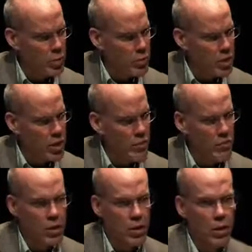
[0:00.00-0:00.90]

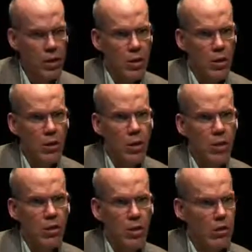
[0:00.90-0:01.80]
'07,
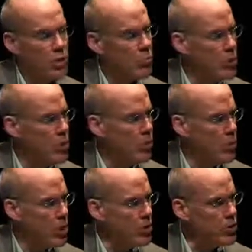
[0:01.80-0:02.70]
the Arctic began to
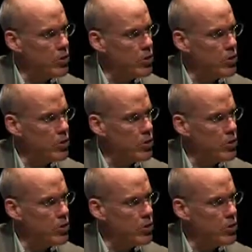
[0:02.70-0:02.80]
melt.